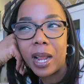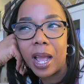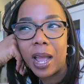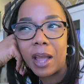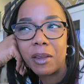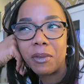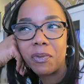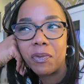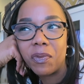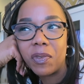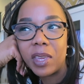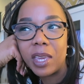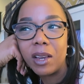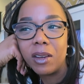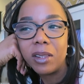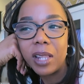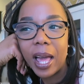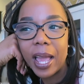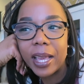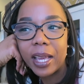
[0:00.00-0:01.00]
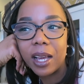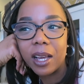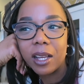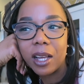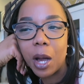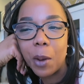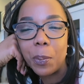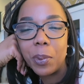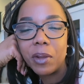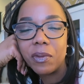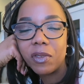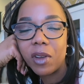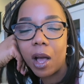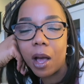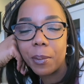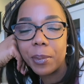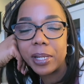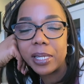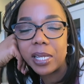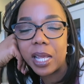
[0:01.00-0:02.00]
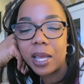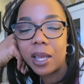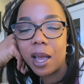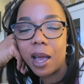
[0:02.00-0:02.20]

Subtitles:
I feel like a couple of comments I